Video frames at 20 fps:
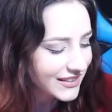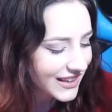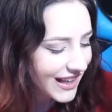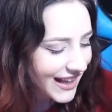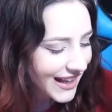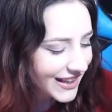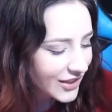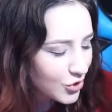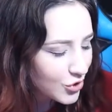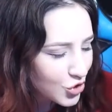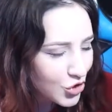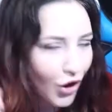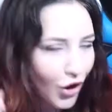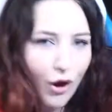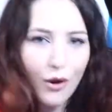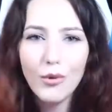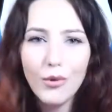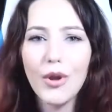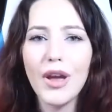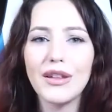like, to
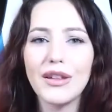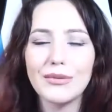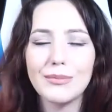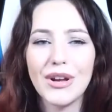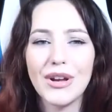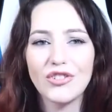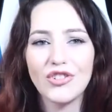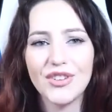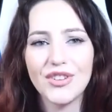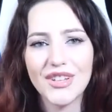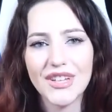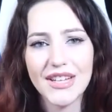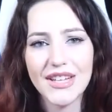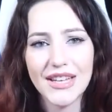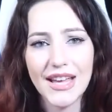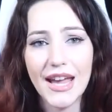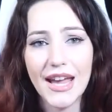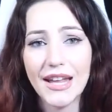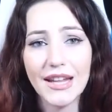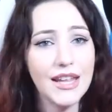show you as much as I
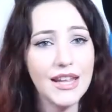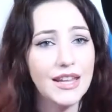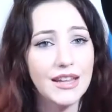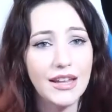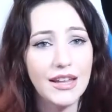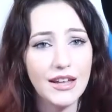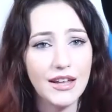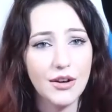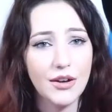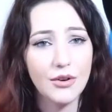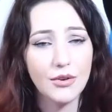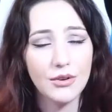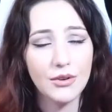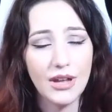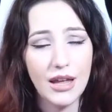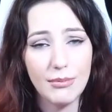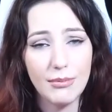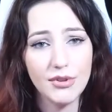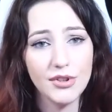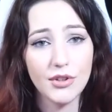can in the
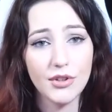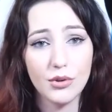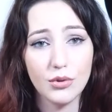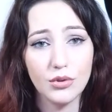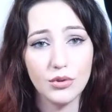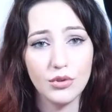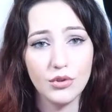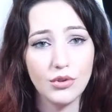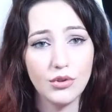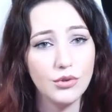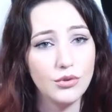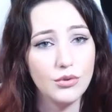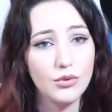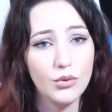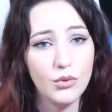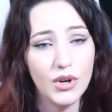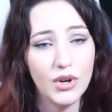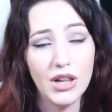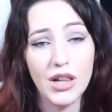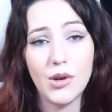episode
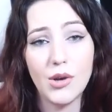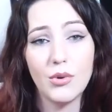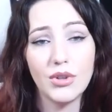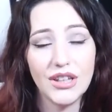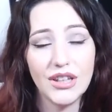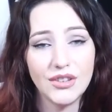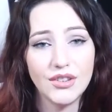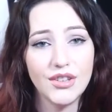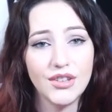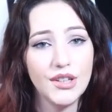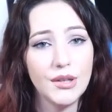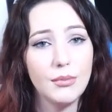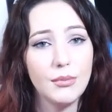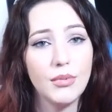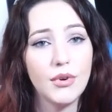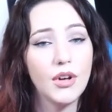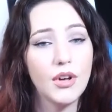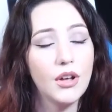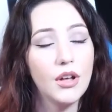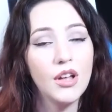you really wanna see,
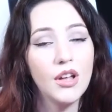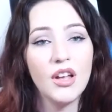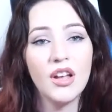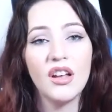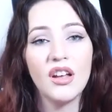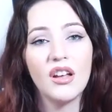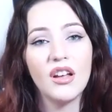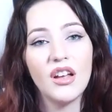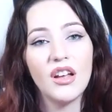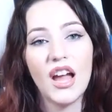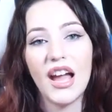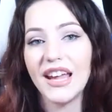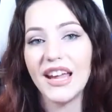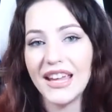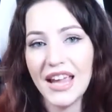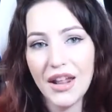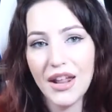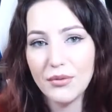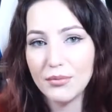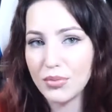but I
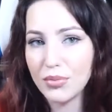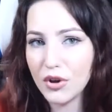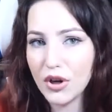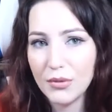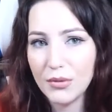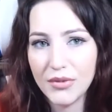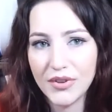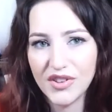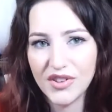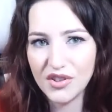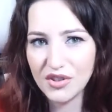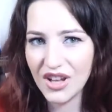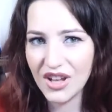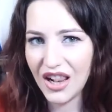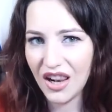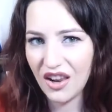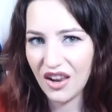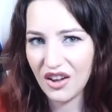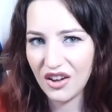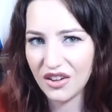can't promise you
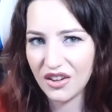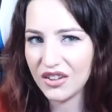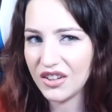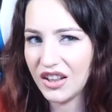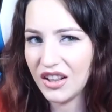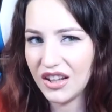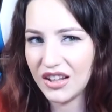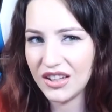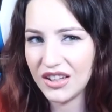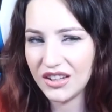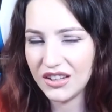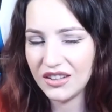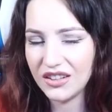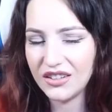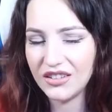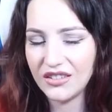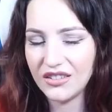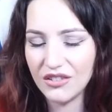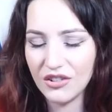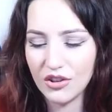a lot, like,
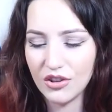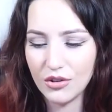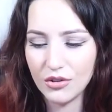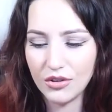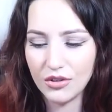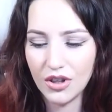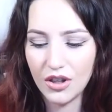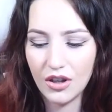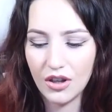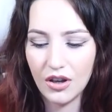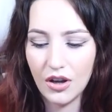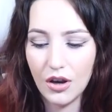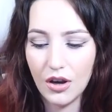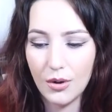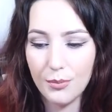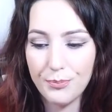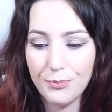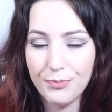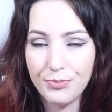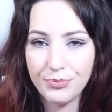you know,
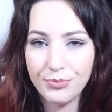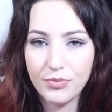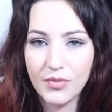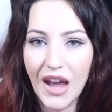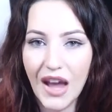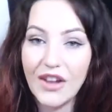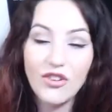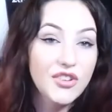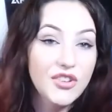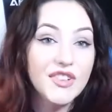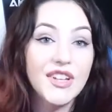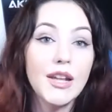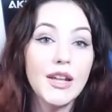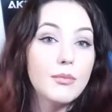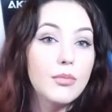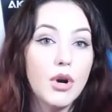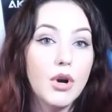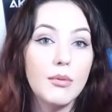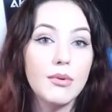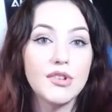I just
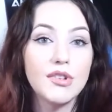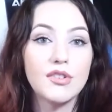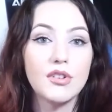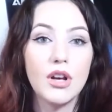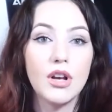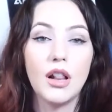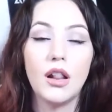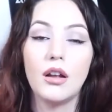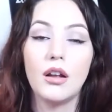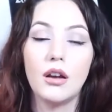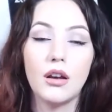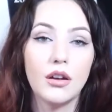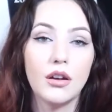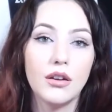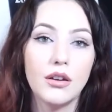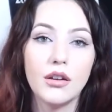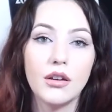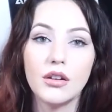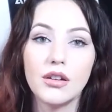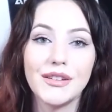can't promise you a lot,
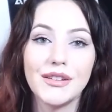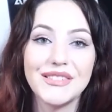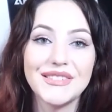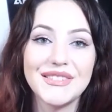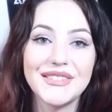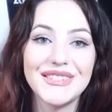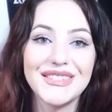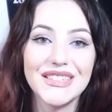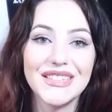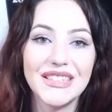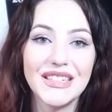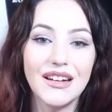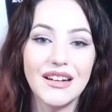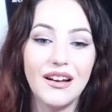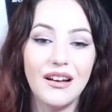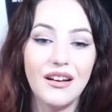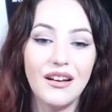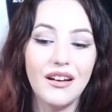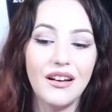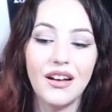cause
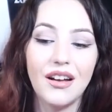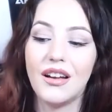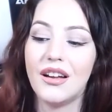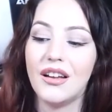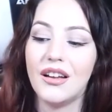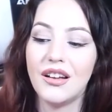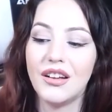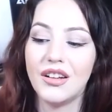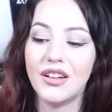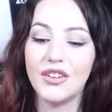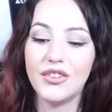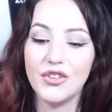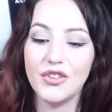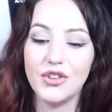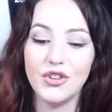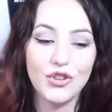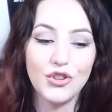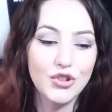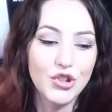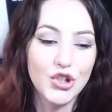
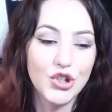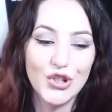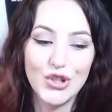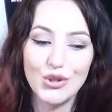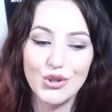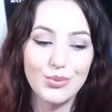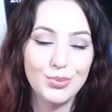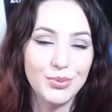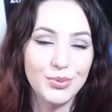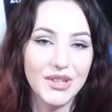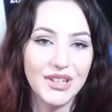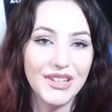YouTube